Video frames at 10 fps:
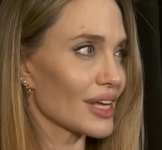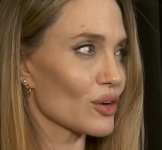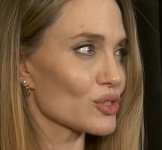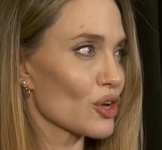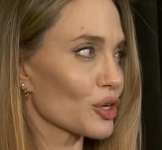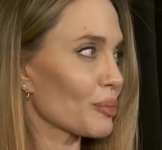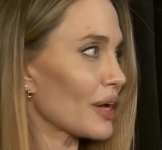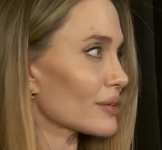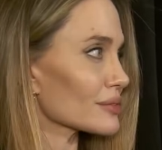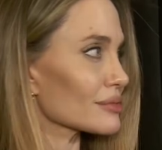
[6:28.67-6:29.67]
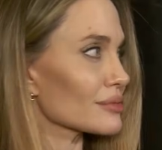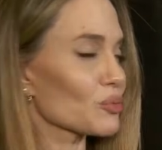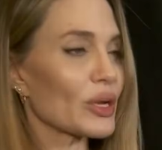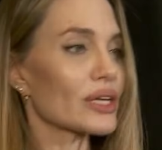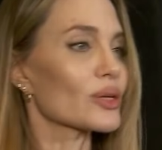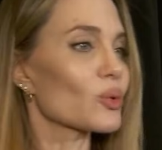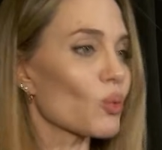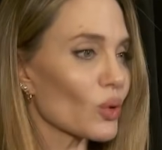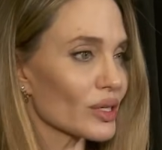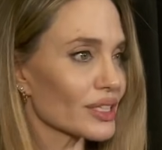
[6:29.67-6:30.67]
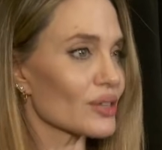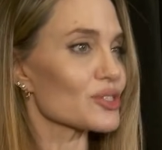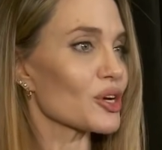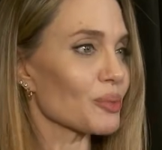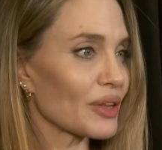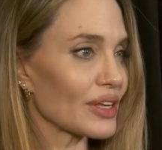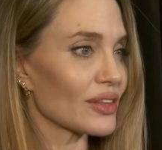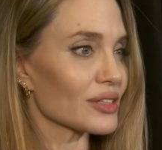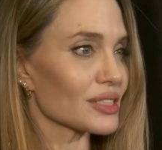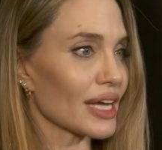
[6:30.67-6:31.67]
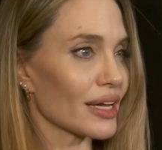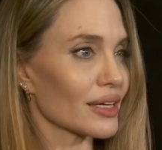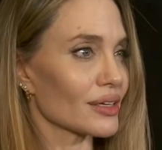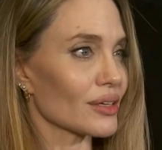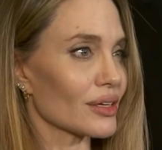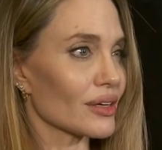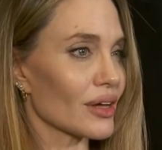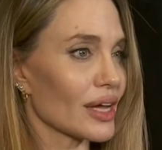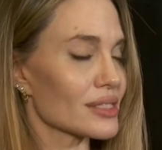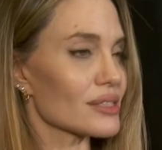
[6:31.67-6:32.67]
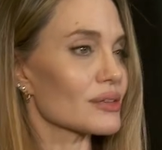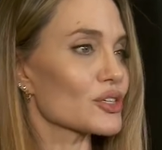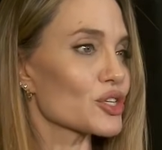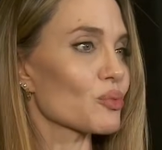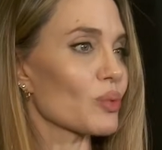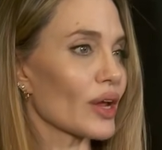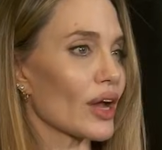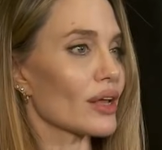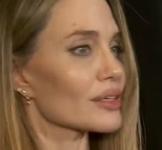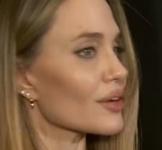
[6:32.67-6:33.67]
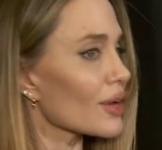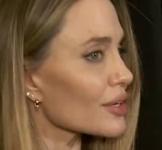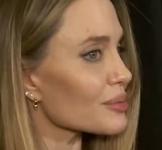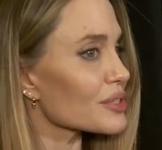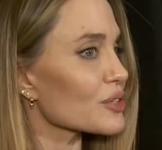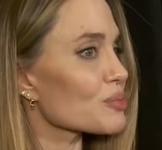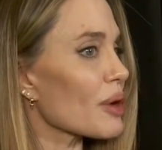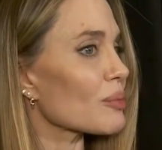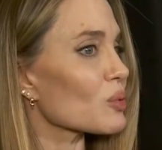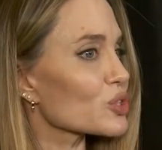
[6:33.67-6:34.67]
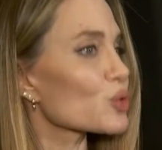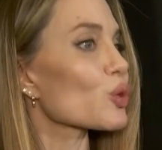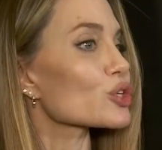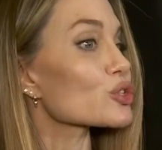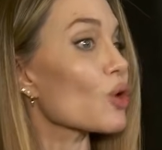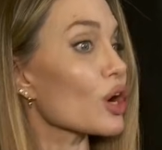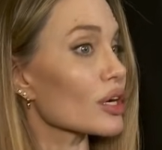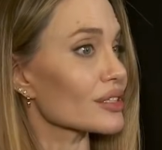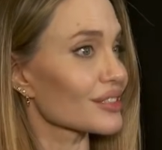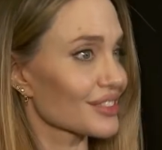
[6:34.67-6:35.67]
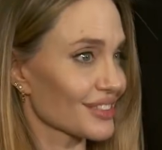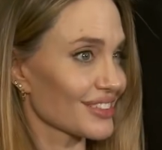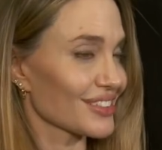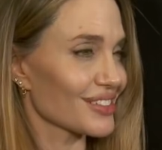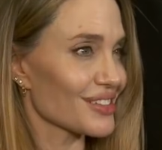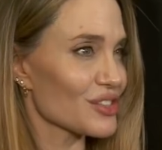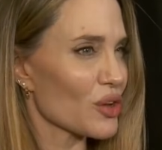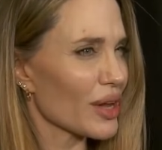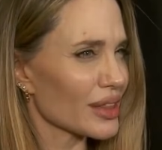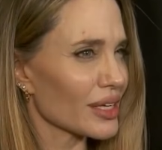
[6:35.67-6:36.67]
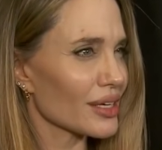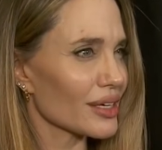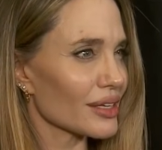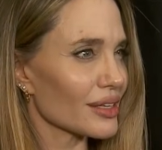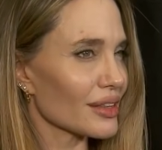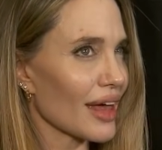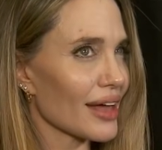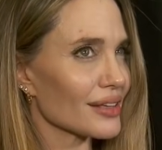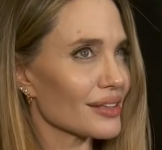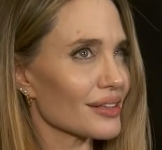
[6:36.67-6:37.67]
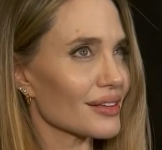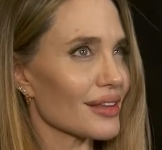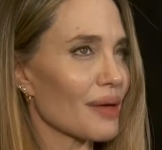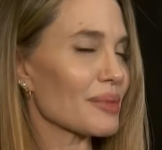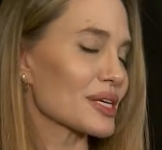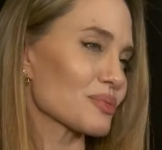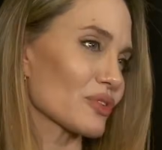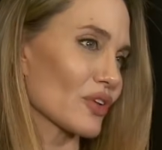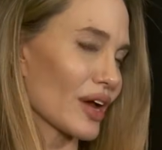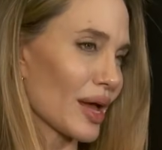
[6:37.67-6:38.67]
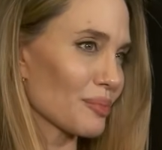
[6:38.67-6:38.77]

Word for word: They don't talk about winning an award. They don't talk about anything. They'll say, I'll hear them say, she worked so hard. So I think that makes me very